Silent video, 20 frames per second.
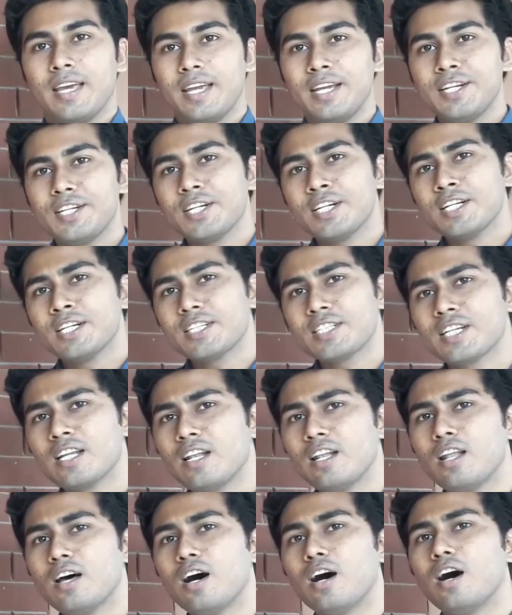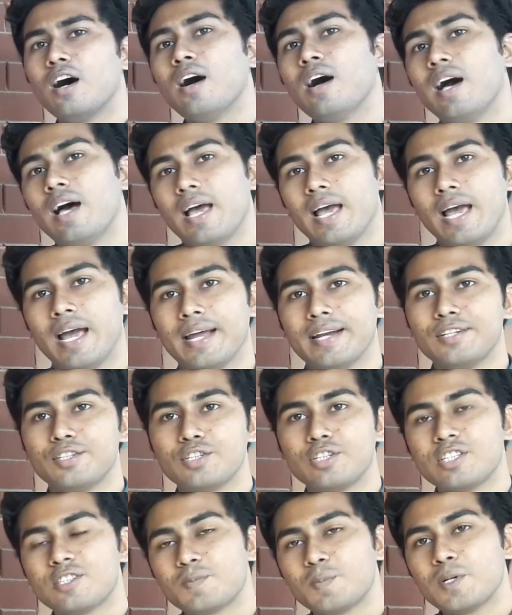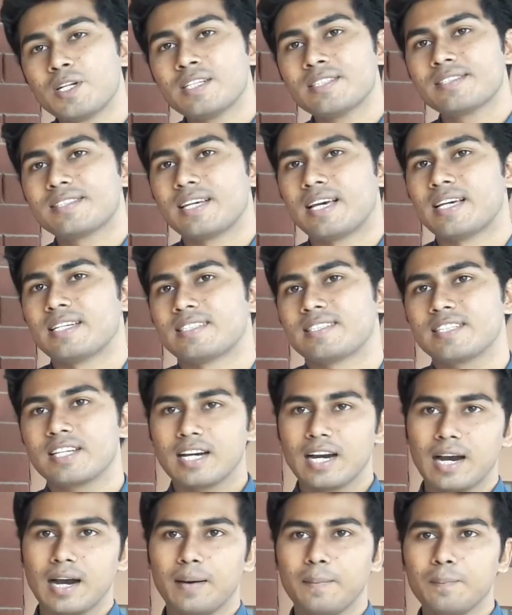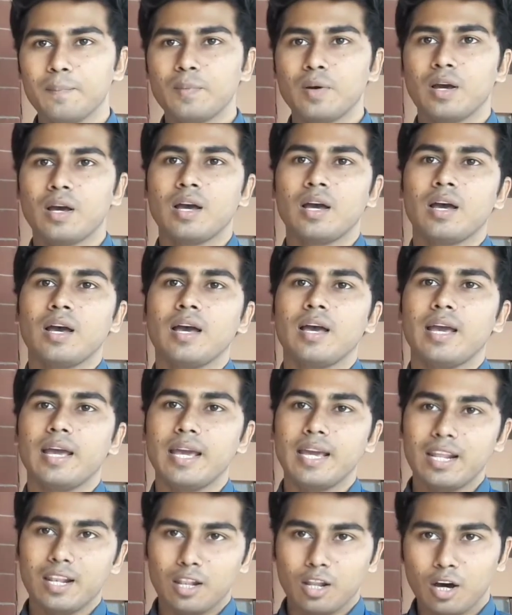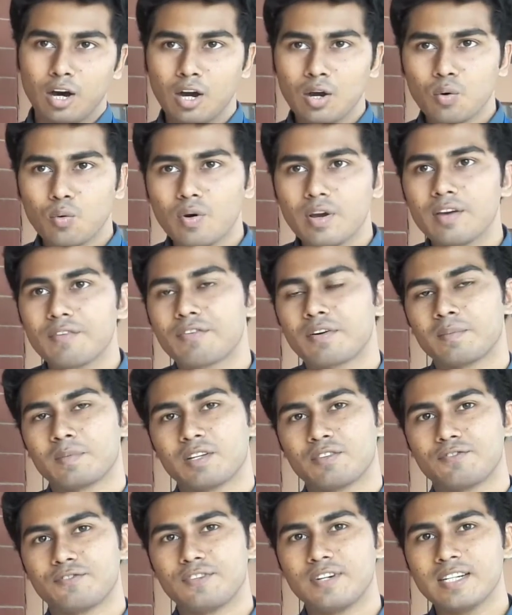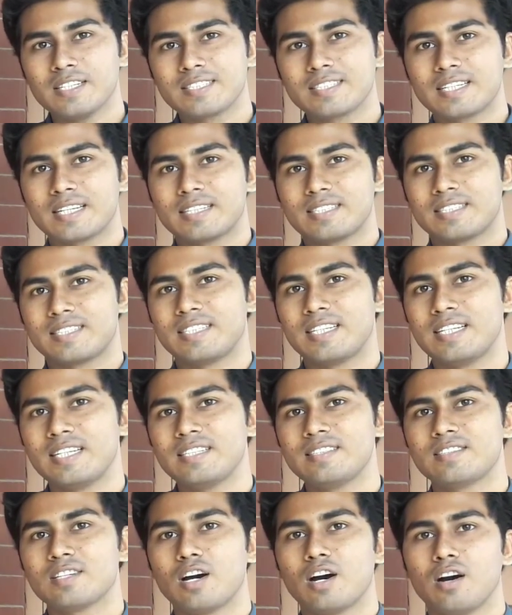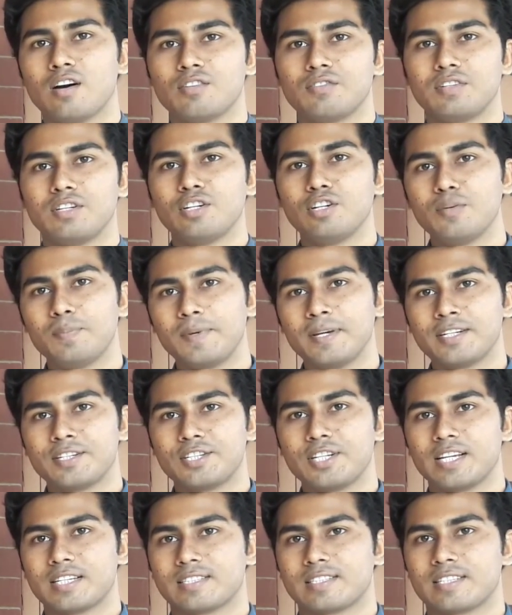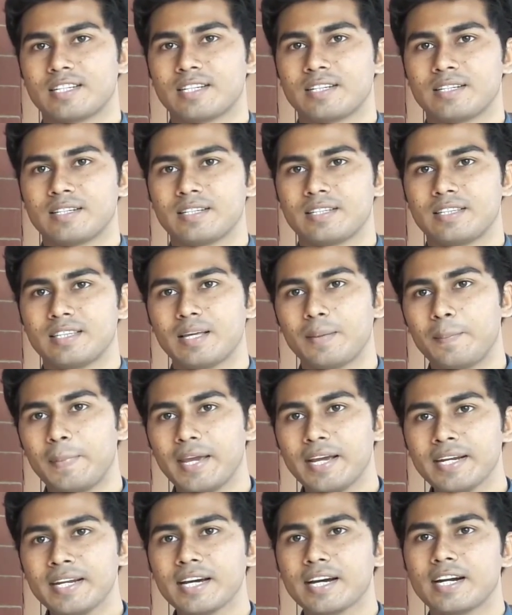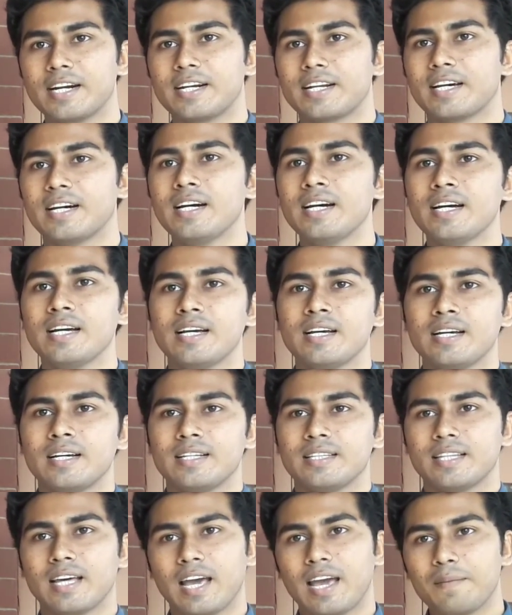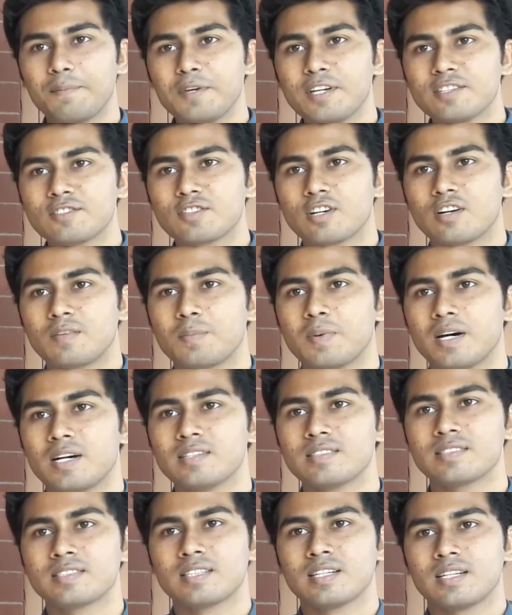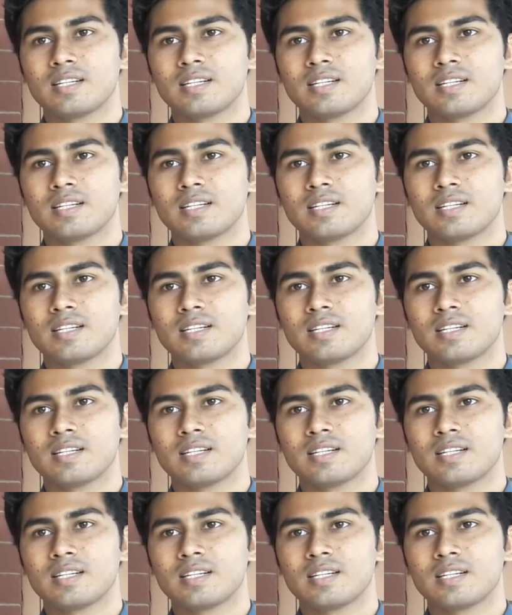International law and jurisprudence has come a long way from the first series of European texts, the Magna Carta, the Habeas Corpus,